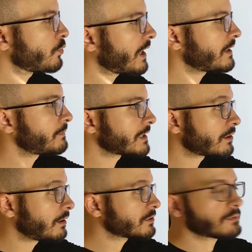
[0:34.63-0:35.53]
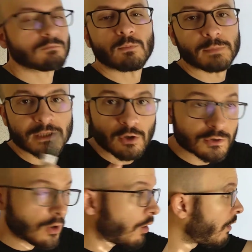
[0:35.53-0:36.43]
why, because
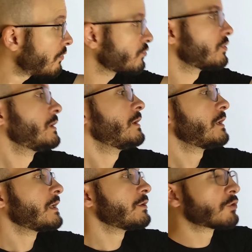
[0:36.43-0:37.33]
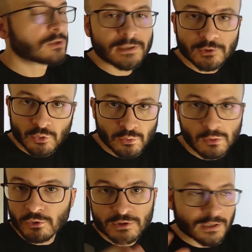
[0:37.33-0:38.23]
of, in order to,
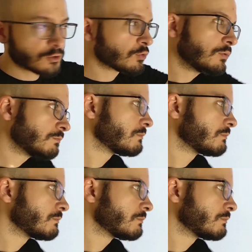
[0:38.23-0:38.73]
or just to,